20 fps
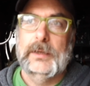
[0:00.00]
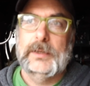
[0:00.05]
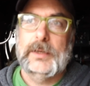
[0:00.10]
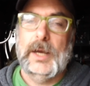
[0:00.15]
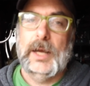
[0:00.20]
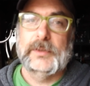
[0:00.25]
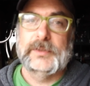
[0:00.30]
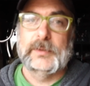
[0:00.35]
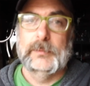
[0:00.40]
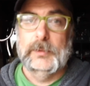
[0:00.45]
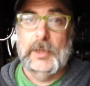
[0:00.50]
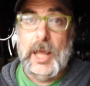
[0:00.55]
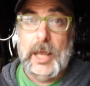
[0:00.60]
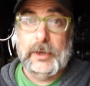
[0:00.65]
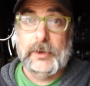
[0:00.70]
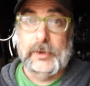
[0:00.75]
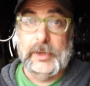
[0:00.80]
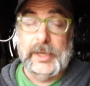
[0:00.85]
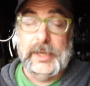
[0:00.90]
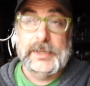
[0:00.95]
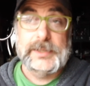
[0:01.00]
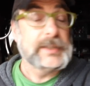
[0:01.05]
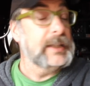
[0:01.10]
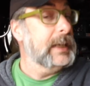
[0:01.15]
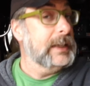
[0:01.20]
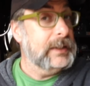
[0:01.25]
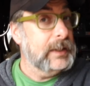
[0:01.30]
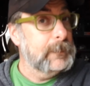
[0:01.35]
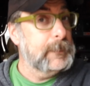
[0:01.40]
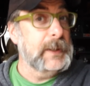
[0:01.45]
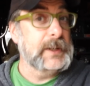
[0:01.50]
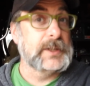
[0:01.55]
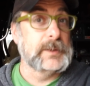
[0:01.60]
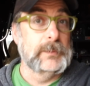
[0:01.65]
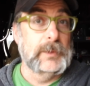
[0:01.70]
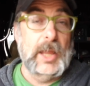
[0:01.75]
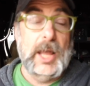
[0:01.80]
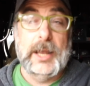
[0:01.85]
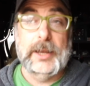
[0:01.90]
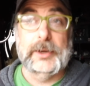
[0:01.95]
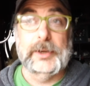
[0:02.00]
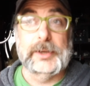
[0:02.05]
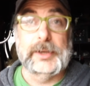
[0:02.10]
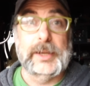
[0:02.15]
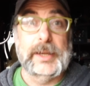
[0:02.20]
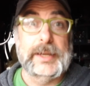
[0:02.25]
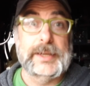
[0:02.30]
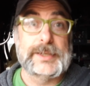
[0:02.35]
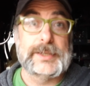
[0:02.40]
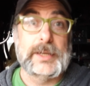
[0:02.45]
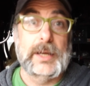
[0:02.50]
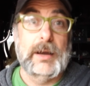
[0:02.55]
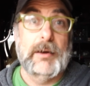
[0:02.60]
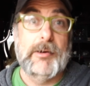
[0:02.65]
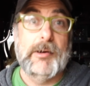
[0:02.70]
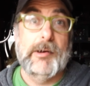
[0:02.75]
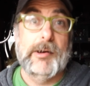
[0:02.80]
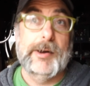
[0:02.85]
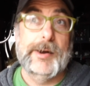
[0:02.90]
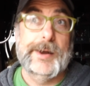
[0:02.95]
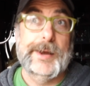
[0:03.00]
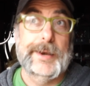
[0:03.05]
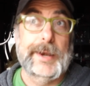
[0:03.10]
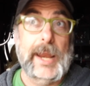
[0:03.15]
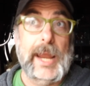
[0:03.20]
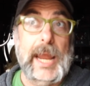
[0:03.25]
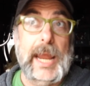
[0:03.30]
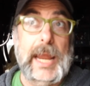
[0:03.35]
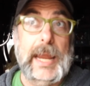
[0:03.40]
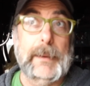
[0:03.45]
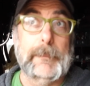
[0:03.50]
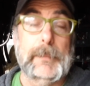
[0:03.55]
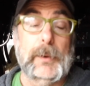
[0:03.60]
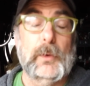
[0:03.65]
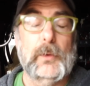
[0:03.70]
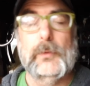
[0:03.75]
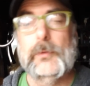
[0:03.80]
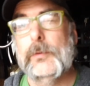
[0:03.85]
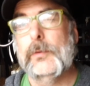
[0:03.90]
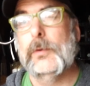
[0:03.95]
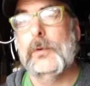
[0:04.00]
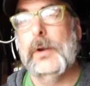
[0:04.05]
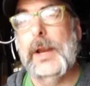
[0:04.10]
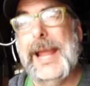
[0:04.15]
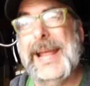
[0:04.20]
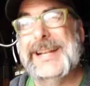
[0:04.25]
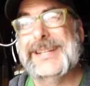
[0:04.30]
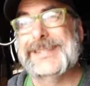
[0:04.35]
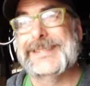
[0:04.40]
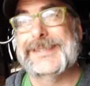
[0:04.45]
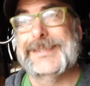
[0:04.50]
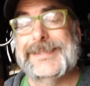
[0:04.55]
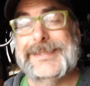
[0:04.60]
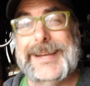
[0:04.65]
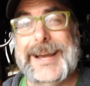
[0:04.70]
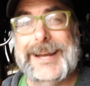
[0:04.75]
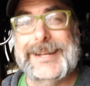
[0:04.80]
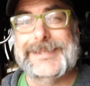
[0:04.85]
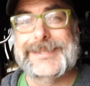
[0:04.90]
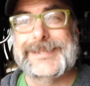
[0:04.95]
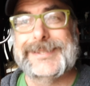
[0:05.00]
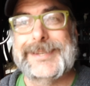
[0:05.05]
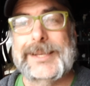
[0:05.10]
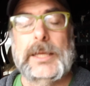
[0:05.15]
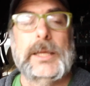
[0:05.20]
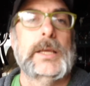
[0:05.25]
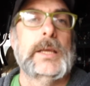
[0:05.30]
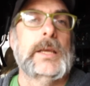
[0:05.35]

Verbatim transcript: uh, some lager yeast, and I did pitch some lager yeast on a Pilsner and Saaz